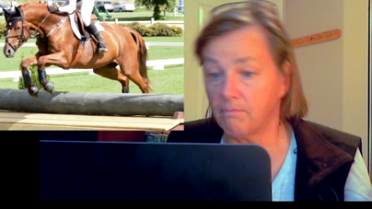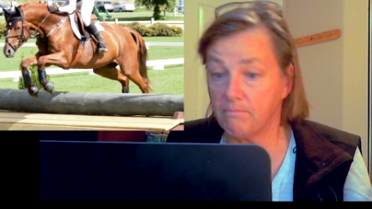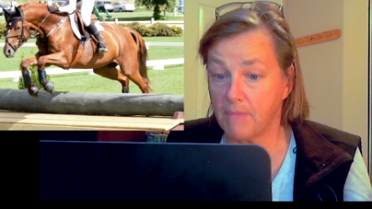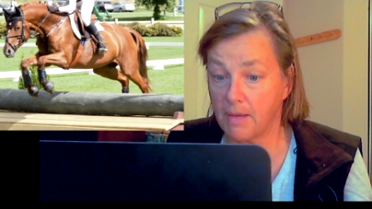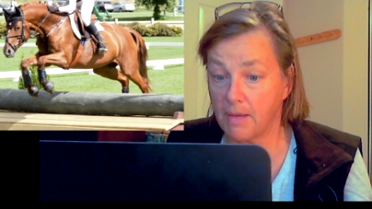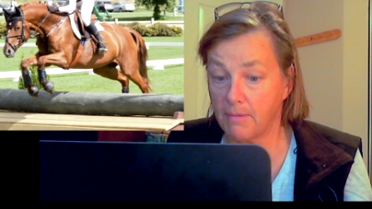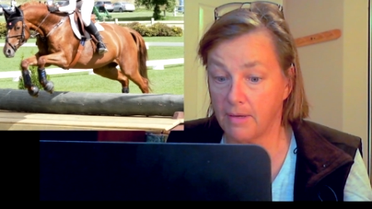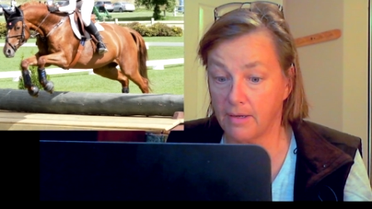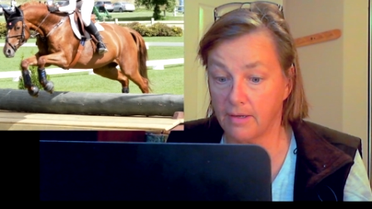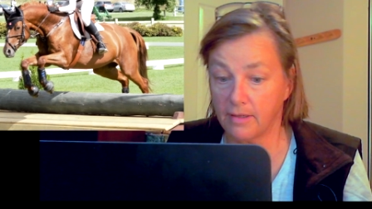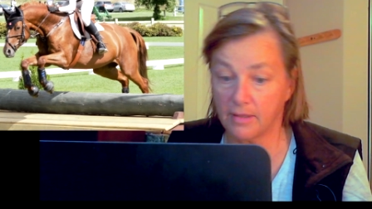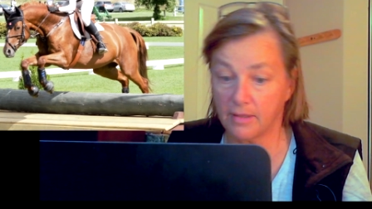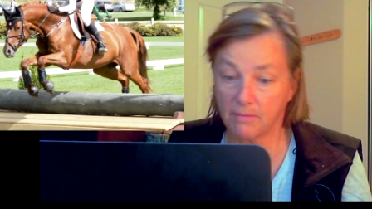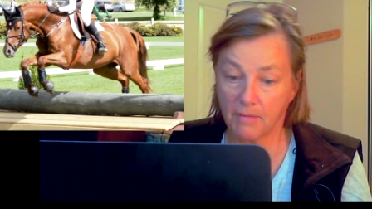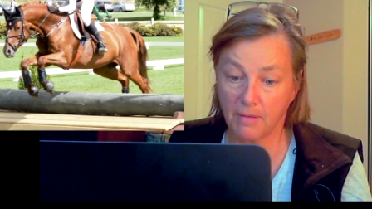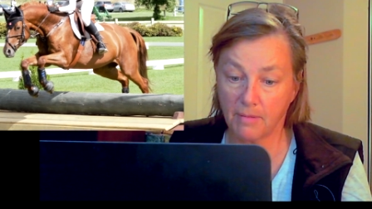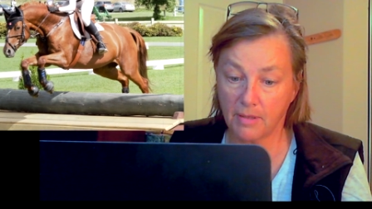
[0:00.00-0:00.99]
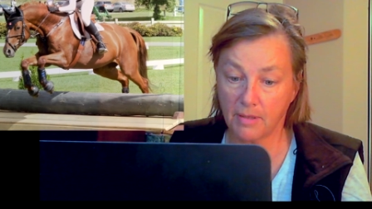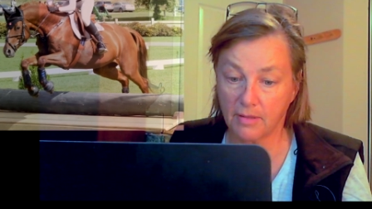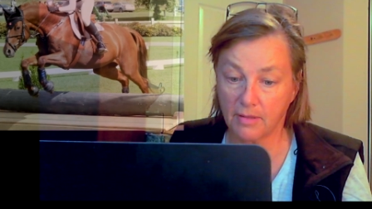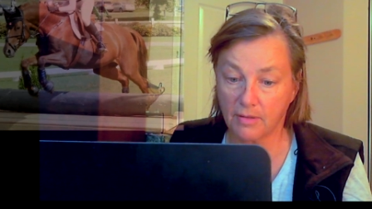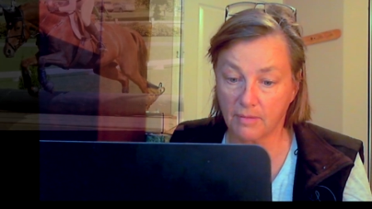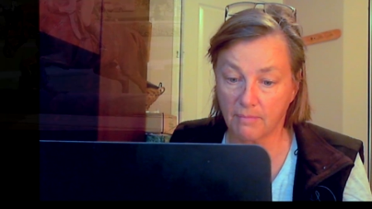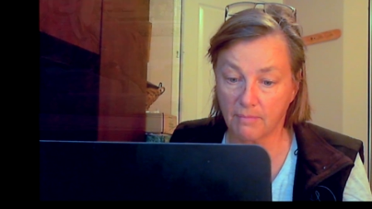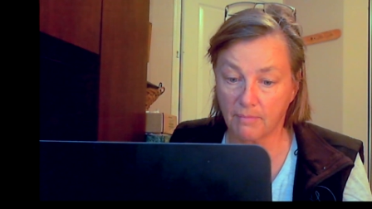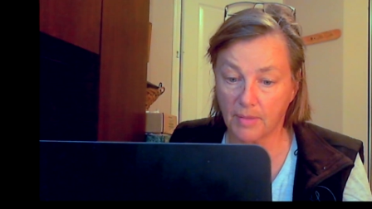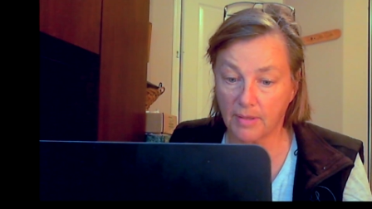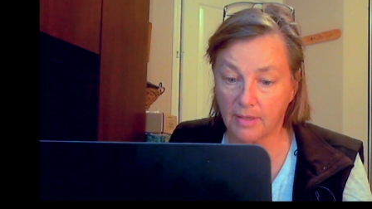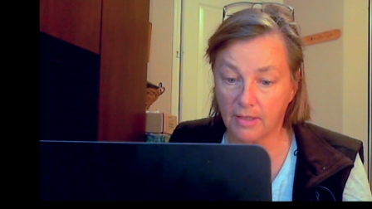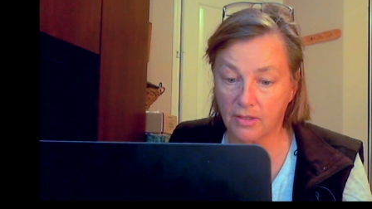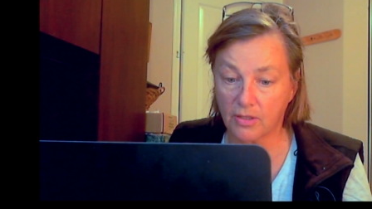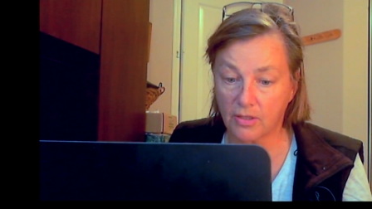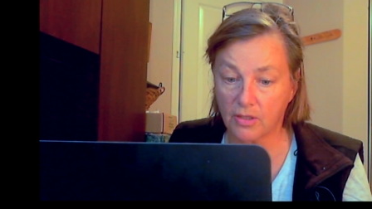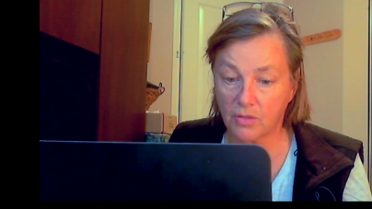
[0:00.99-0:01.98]
Maybe it is, maybe it isn't, but
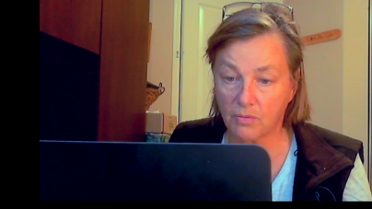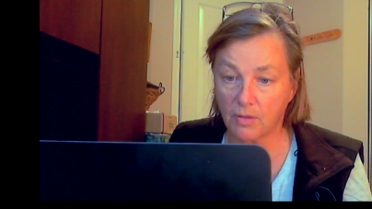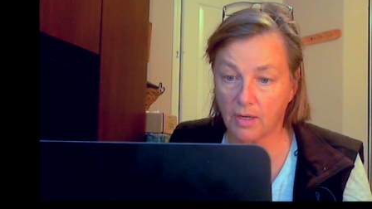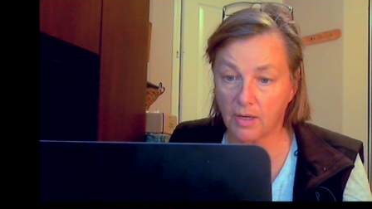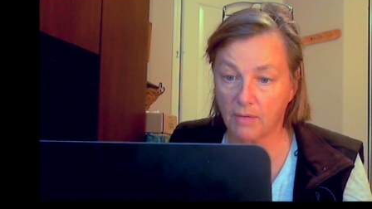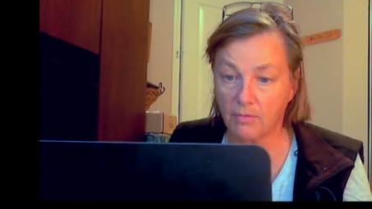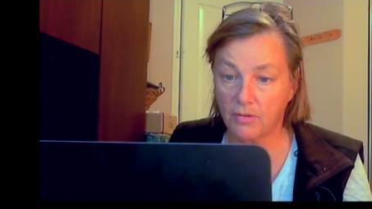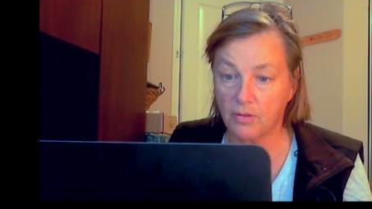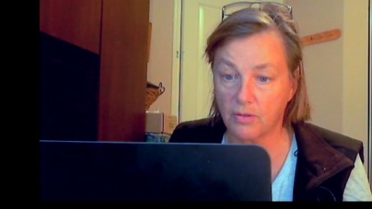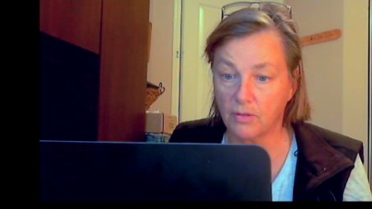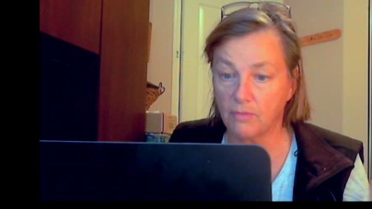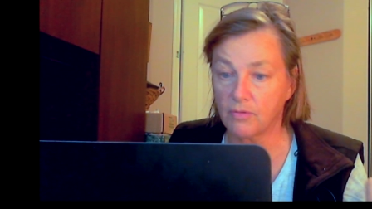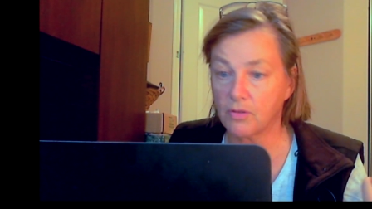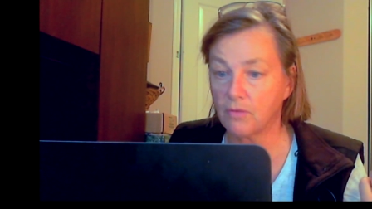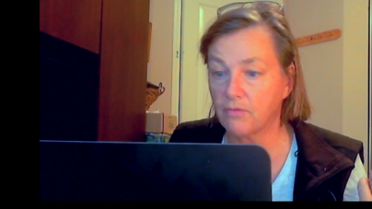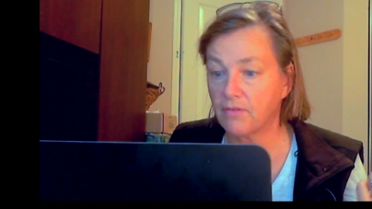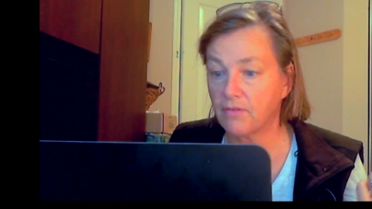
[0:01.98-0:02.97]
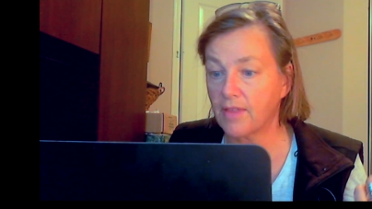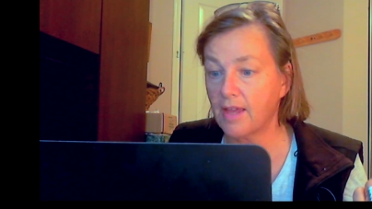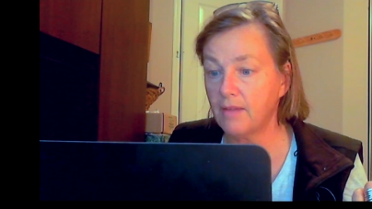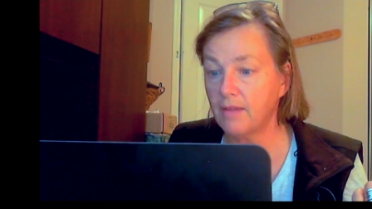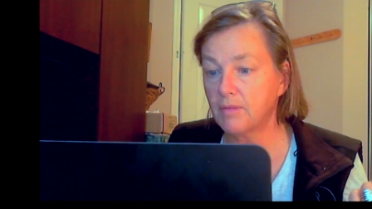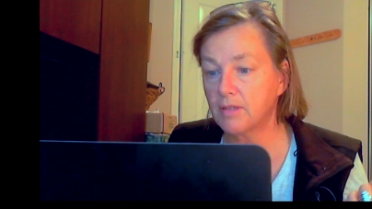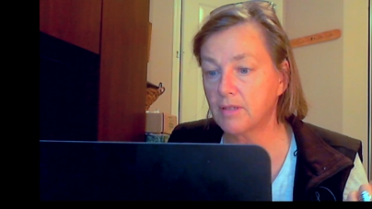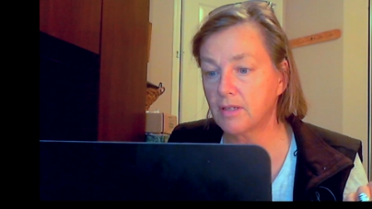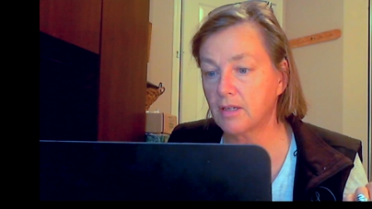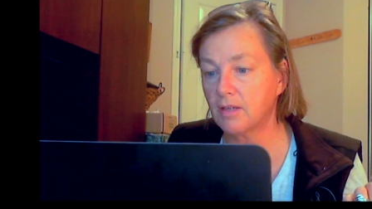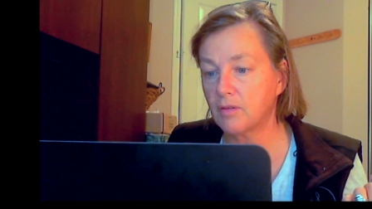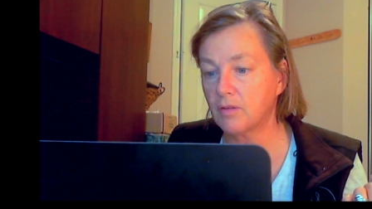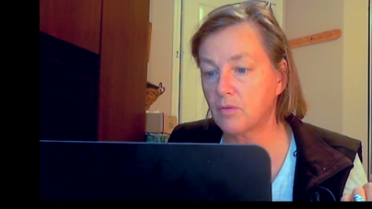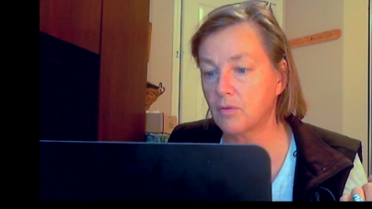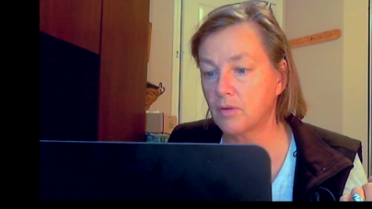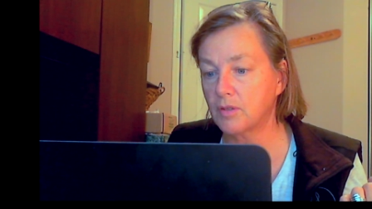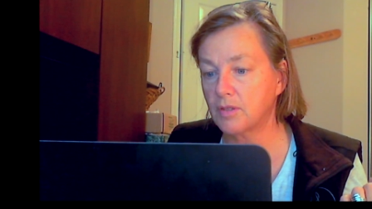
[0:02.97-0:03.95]
that's just what I would do. So for that
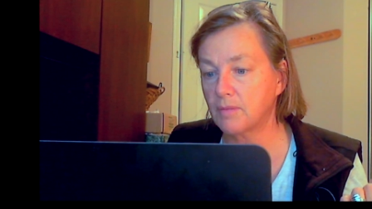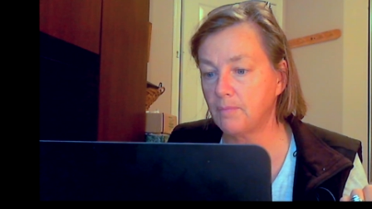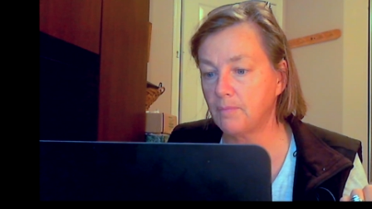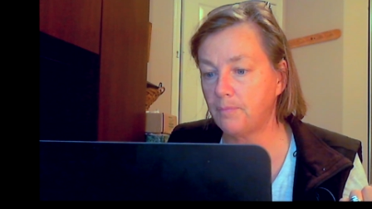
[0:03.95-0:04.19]
particular horse,